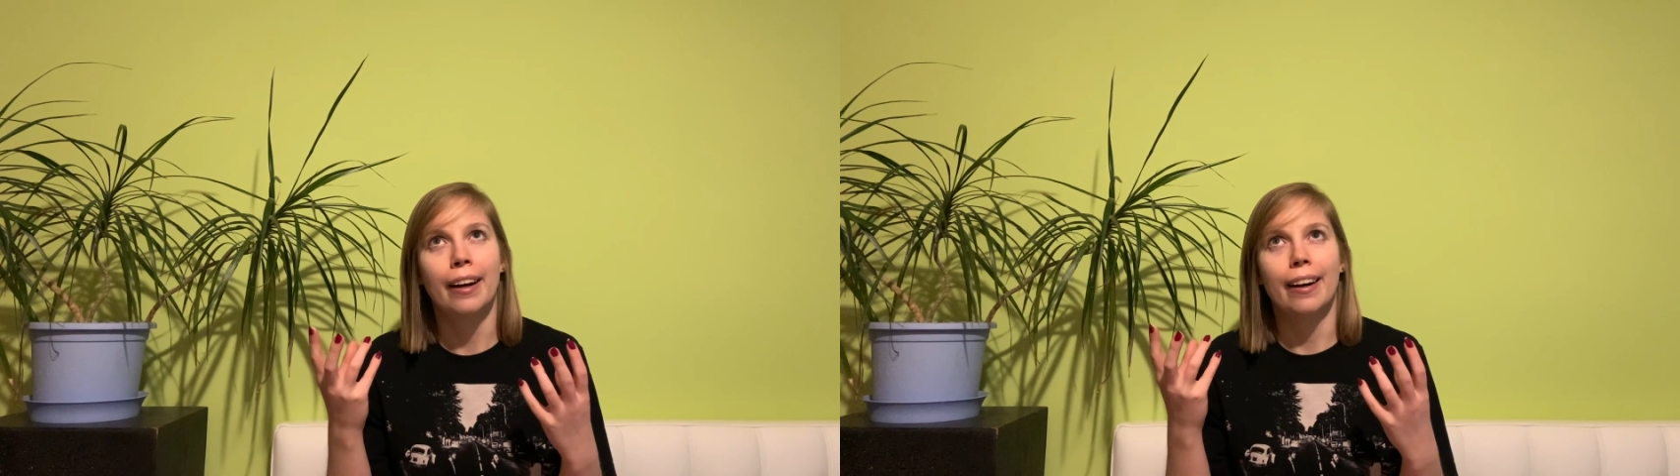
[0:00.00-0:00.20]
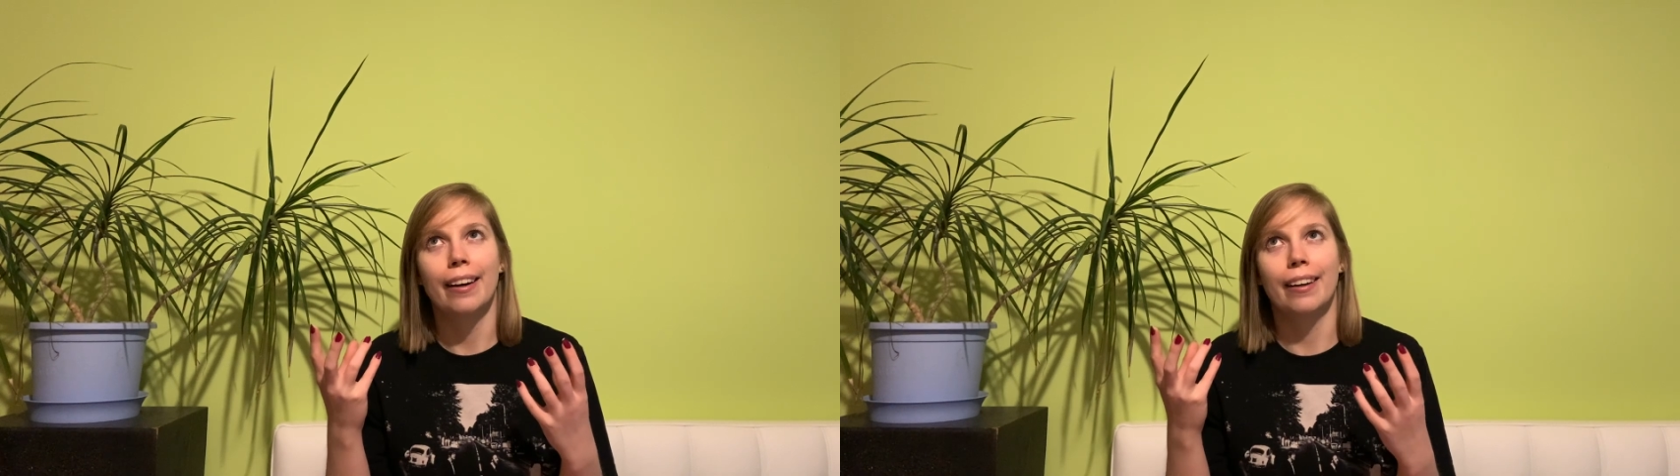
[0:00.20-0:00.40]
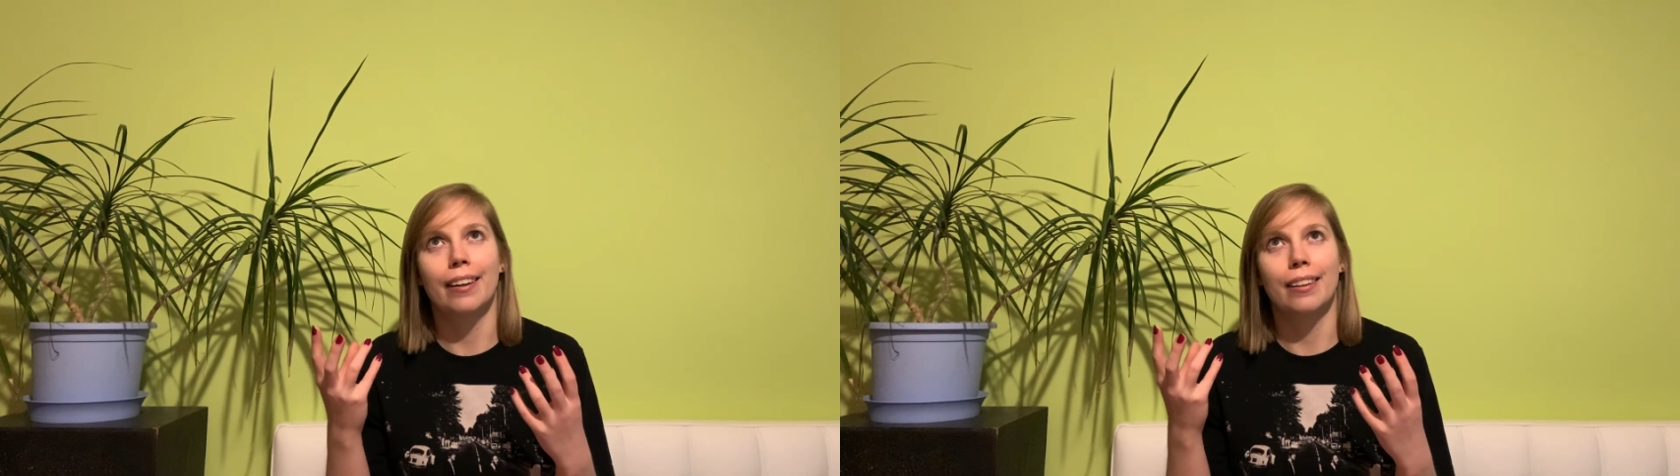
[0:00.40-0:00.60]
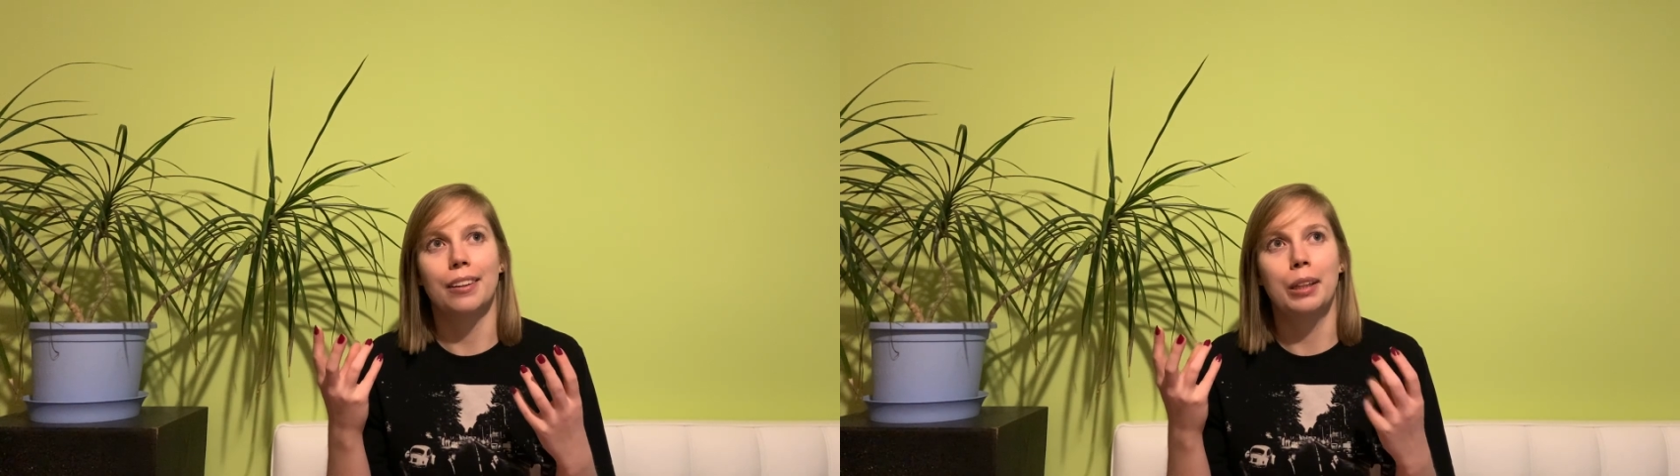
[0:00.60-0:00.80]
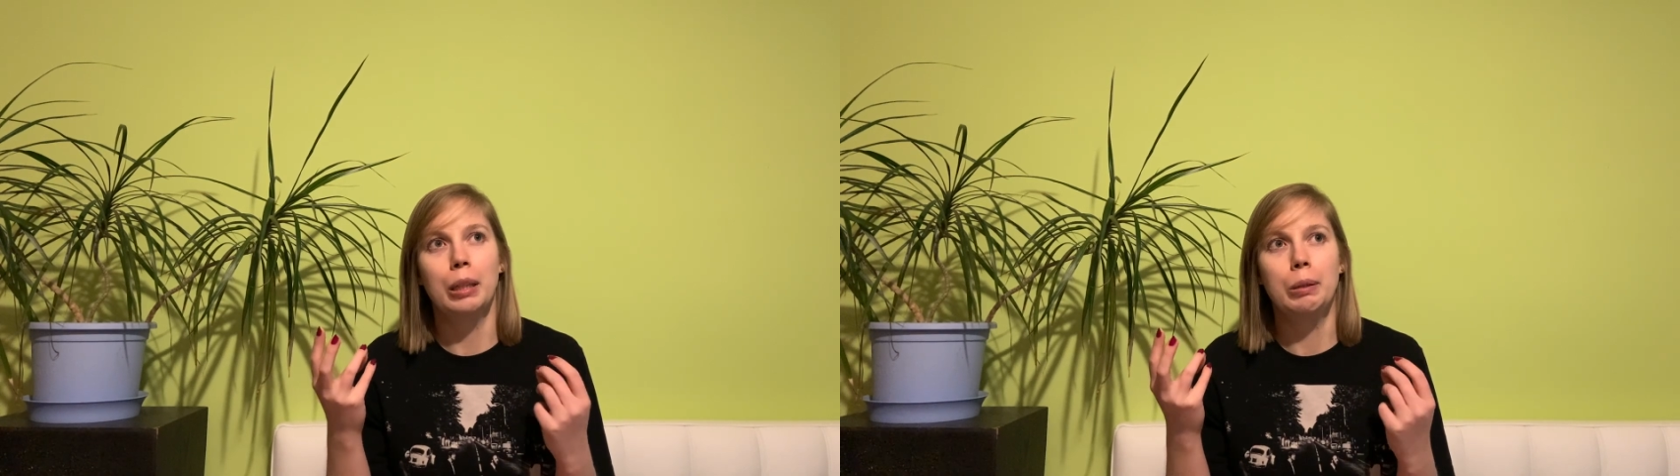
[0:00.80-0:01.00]

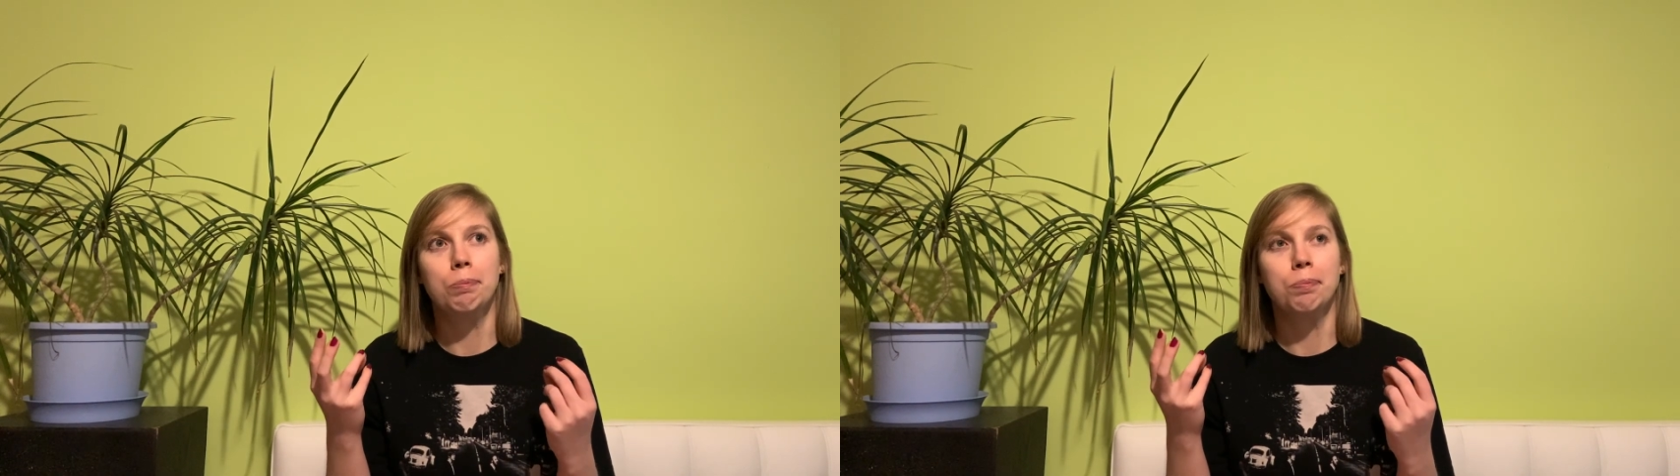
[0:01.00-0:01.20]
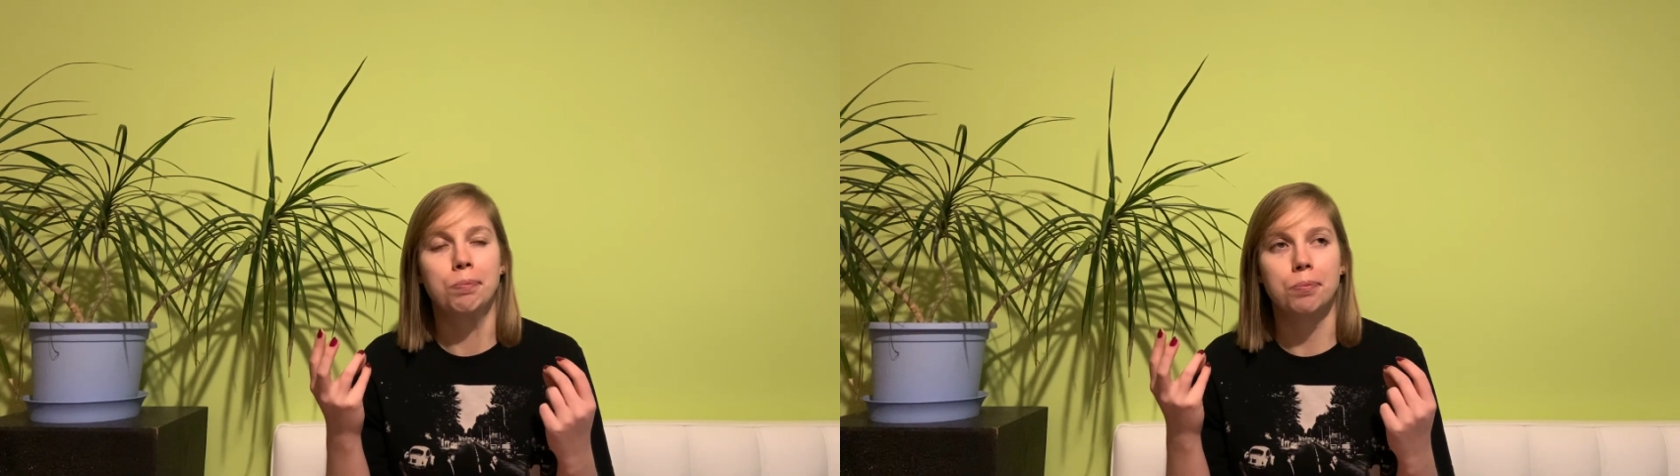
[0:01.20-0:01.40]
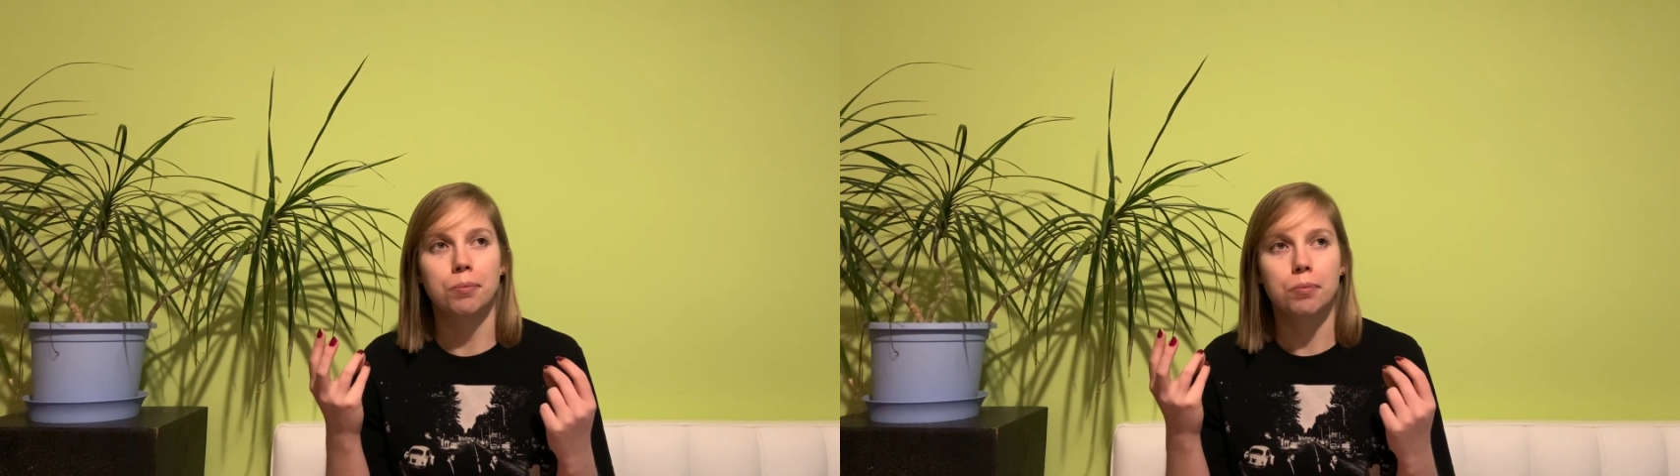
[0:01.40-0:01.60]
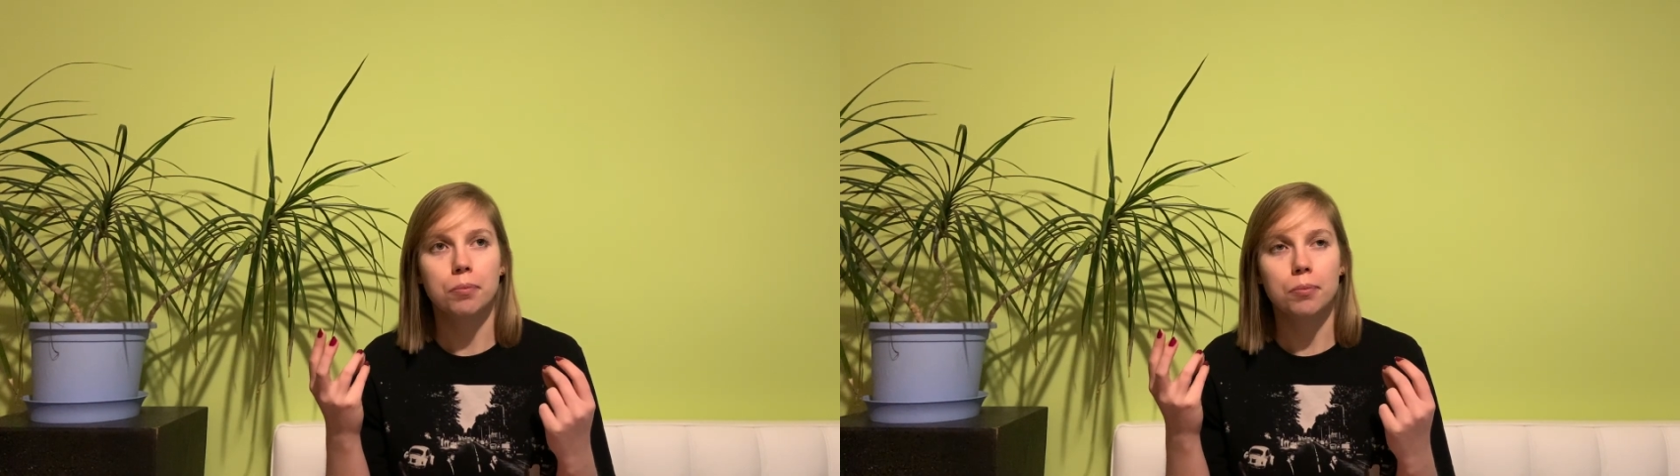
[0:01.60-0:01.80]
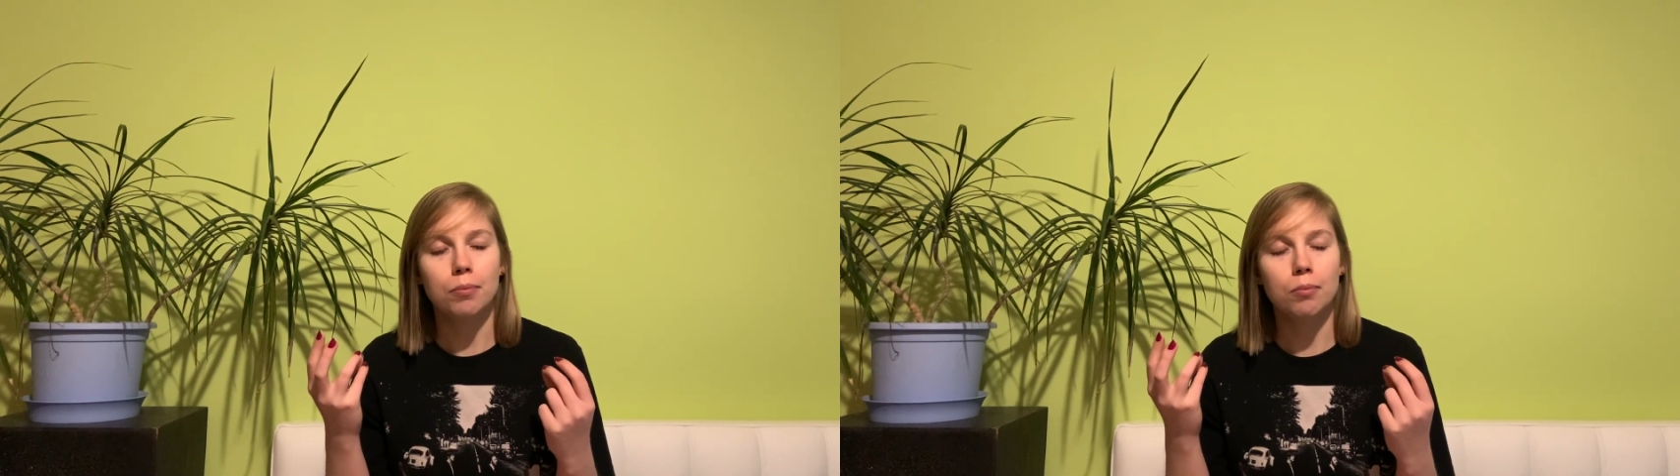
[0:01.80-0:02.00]
how
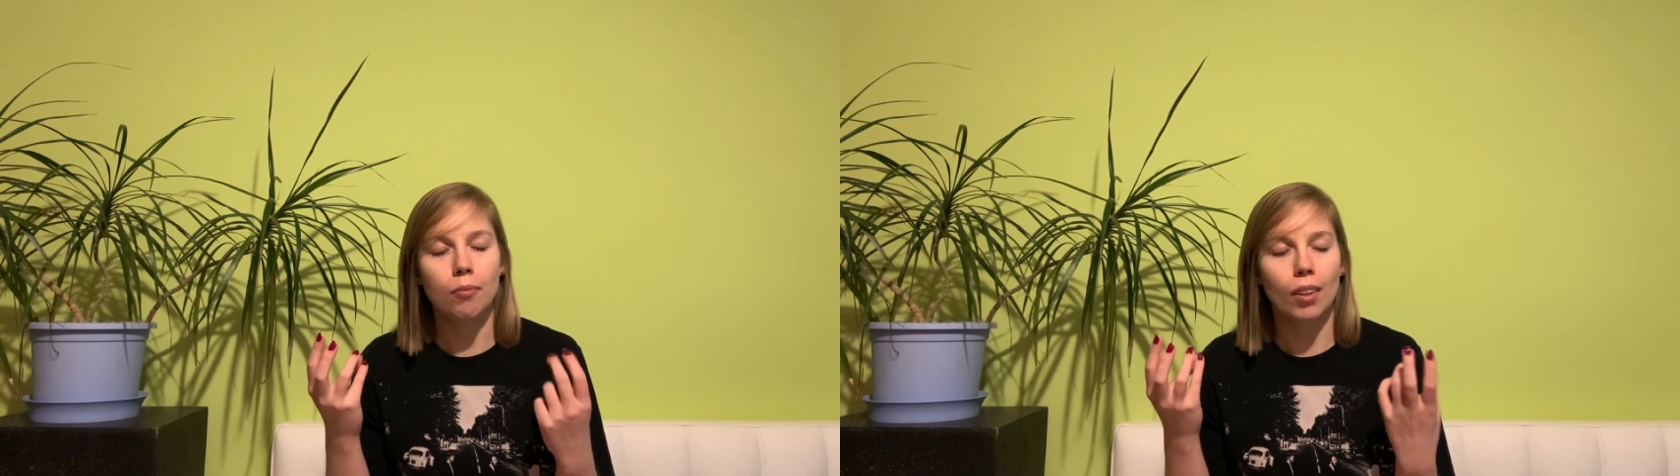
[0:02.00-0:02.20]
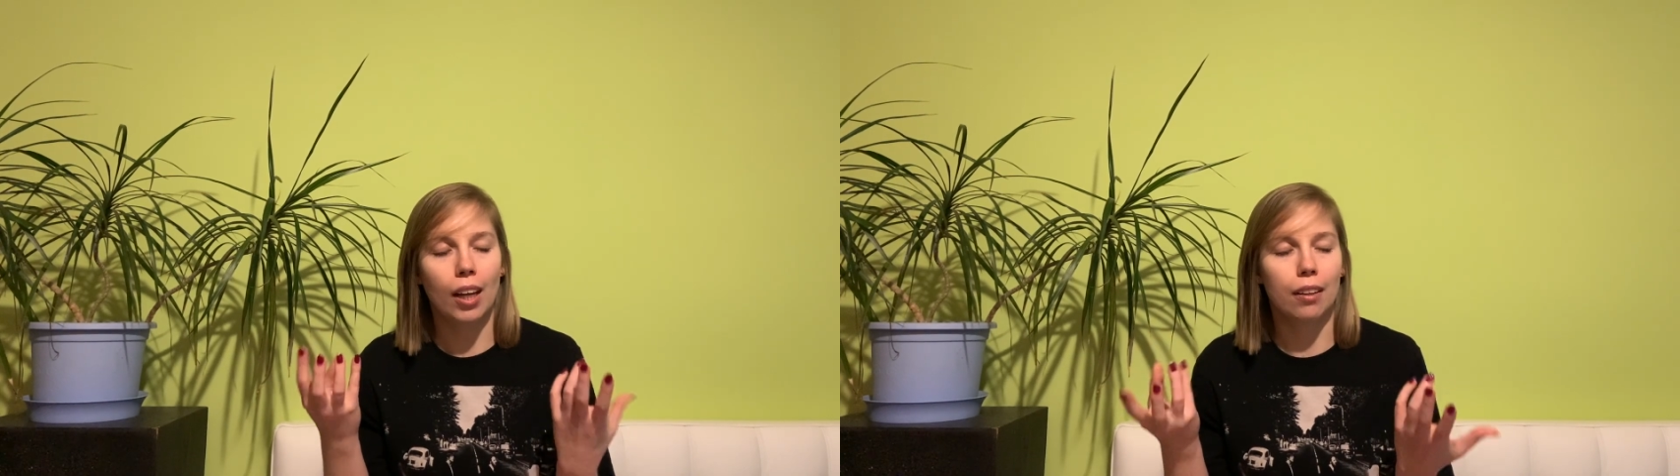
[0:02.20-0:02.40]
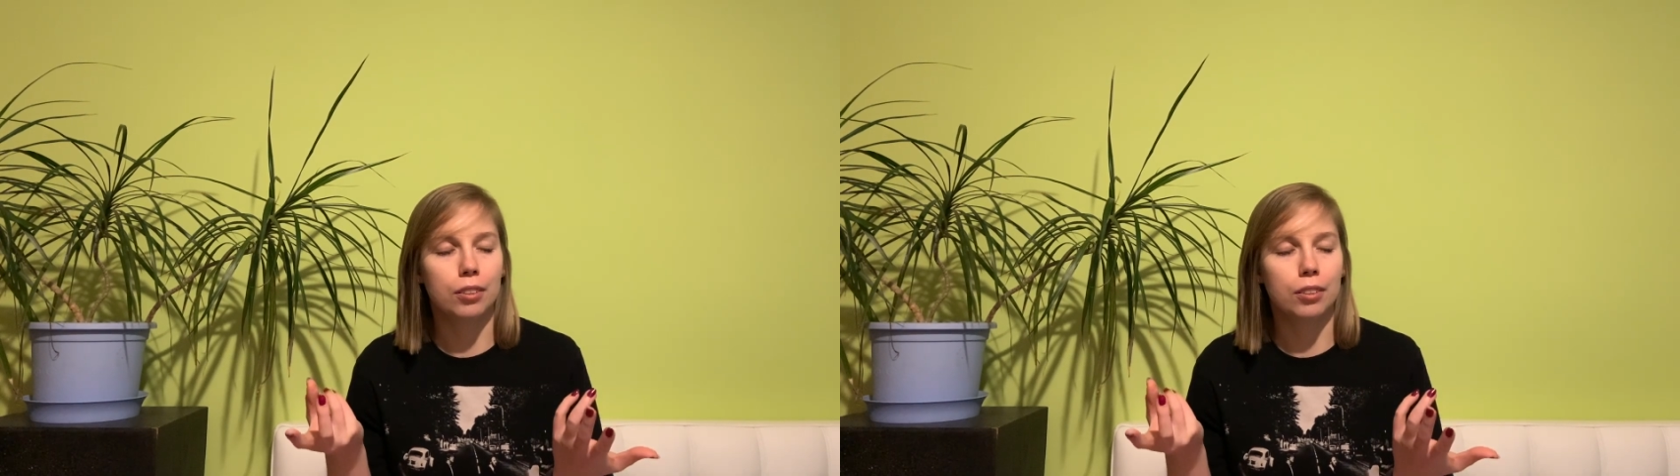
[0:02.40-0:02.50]
to